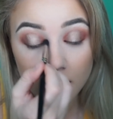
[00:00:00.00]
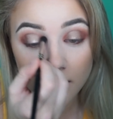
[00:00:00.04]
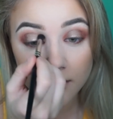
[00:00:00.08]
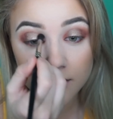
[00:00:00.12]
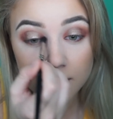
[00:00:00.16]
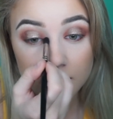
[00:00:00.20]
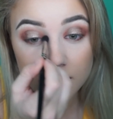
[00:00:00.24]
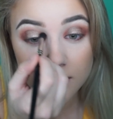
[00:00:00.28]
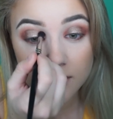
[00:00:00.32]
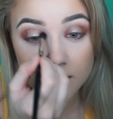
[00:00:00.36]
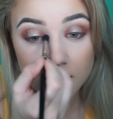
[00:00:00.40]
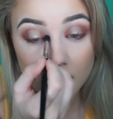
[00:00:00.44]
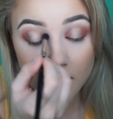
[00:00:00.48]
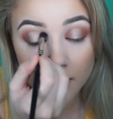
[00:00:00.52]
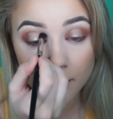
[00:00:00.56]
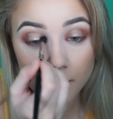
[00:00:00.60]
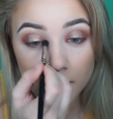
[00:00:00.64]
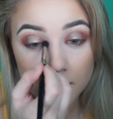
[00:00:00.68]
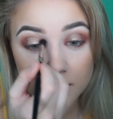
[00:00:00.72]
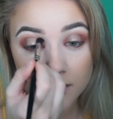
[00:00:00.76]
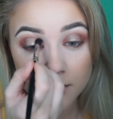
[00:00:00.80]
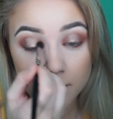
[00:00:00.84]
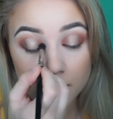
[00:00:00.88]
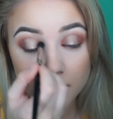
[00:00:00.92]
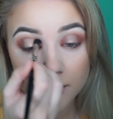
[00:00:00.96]
I
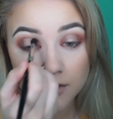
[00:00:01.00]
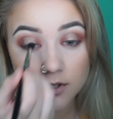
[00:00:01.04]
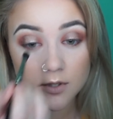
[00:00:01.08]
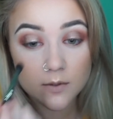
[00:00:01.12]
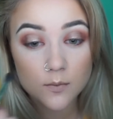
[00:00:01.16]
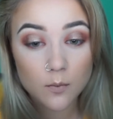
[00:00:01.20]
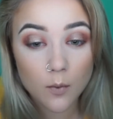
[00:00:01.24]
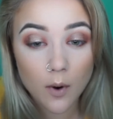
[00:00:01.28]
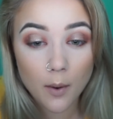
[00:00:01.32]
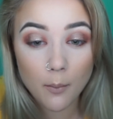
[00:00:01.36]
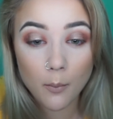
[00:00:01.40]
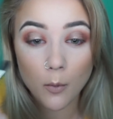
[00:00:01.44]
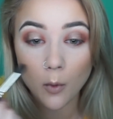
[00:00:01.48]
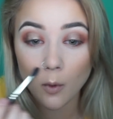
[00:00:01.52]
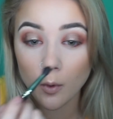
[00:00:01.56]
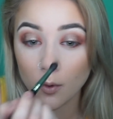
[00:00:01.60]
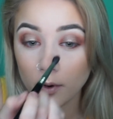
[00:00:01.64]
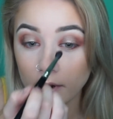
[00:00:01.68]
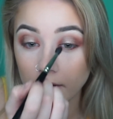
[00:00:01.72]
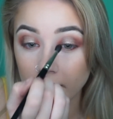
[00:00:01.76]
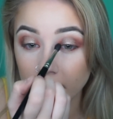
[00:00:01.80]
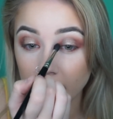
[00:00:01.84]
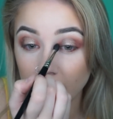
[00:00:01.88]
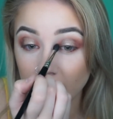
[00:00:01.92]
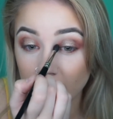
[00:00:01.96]
wish there was just one more
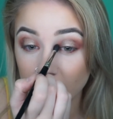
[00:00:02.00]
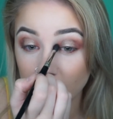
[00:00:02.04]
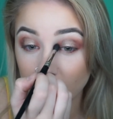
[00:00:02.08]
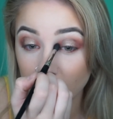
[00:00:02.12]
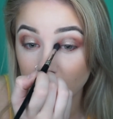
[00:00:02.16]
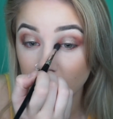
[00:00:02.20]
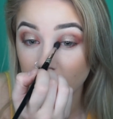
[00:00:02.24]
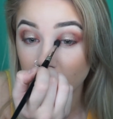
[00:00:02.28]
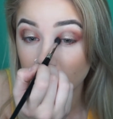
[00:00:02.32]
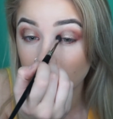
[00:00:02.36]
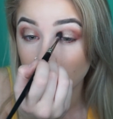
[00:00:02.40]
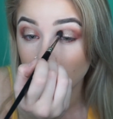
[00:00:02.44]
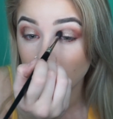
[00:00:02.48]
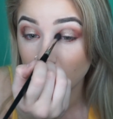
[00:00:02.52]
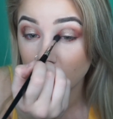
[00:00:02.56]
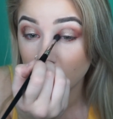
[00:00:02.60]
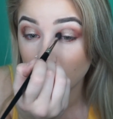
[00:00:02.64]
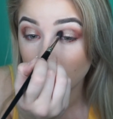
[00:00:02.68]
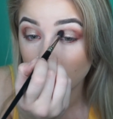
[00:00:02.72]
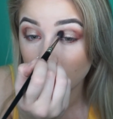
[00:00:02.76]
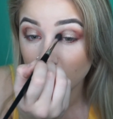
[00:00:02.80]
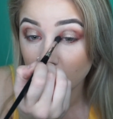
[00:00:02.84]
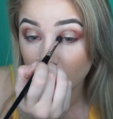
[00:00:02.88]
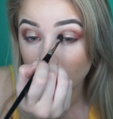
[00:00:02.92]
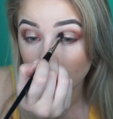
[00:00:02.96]
in there that
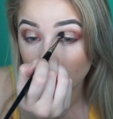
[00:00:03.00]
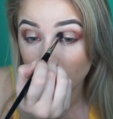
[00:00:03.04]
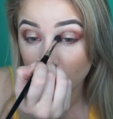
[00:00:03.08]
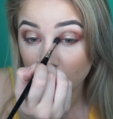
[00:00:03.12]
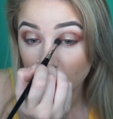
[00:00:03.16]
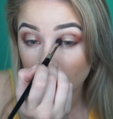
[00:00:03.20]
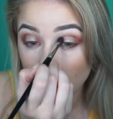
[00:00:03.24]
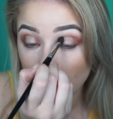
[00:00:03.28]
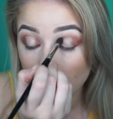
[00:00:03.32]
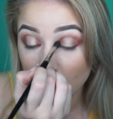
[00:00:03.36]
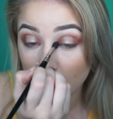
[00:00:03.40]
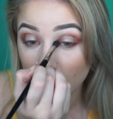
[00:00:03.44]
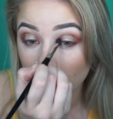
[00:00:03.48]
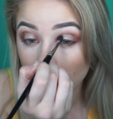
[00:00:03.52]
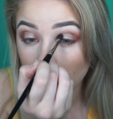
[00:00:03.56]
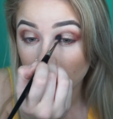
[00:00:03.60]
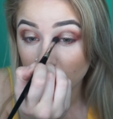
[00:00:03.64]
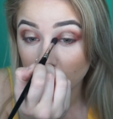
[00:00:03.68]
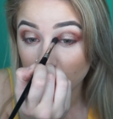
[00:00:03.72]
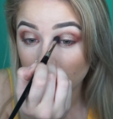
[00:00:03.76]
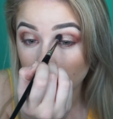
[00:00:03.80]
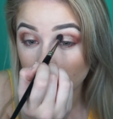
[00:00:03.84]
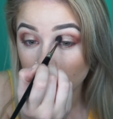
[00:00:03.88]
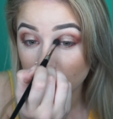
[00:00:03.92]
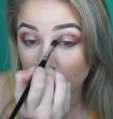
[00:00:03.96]
I
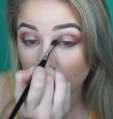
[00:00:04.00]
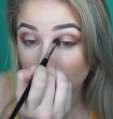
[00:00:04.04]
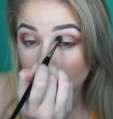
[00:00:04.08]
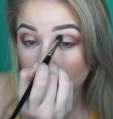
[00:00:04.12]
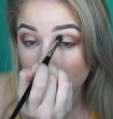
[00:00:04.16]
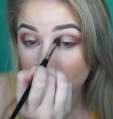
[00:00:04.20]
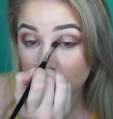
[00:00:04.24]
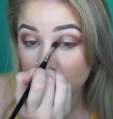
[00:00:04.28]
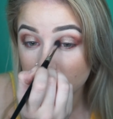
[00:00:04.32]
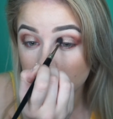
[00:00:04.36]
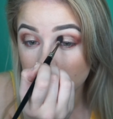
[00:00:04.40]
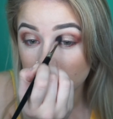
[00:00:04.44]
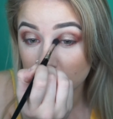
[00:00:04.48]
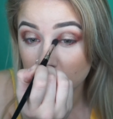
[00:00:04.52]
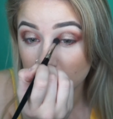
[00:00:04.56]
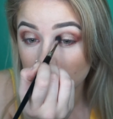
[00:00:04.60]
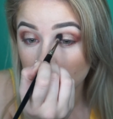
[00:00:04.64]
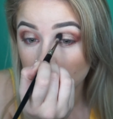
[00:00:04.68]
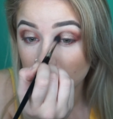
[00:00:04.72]
could use,